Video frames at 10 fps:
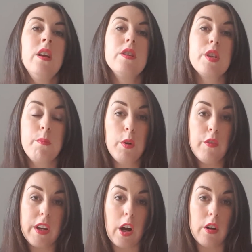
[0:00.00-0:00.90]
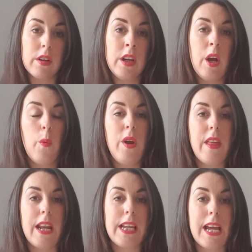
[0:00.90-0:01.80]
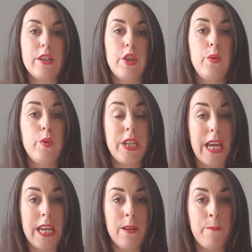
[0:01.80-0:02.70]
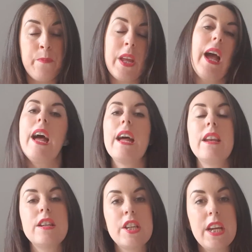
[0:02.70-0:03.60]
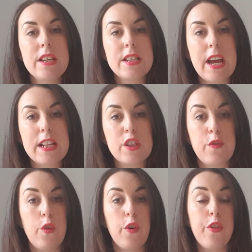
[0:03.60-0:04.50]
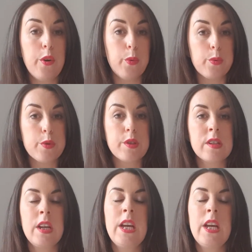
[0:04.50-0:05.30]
So moving on, we then get to T, and T stands for thoughts.